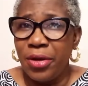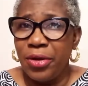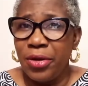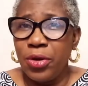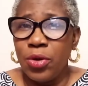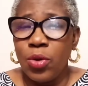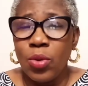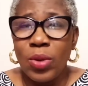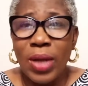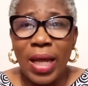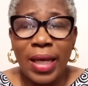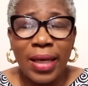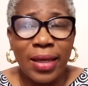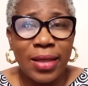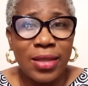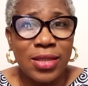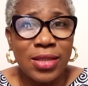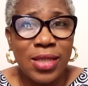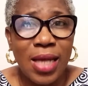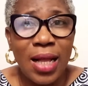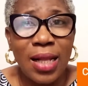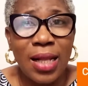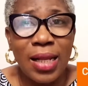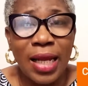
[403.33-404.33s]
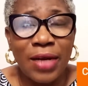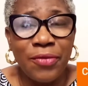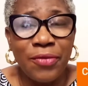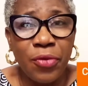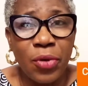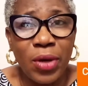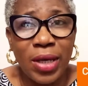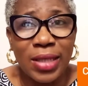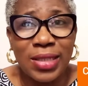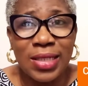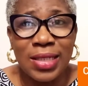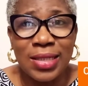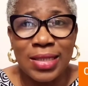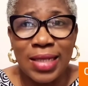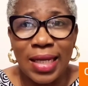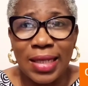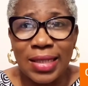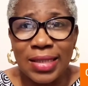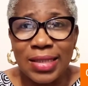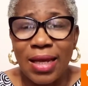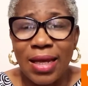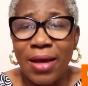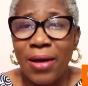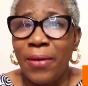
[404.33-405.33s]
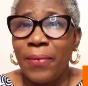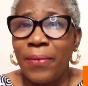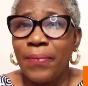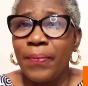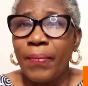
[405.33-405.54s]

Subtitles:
like a child advocacy center,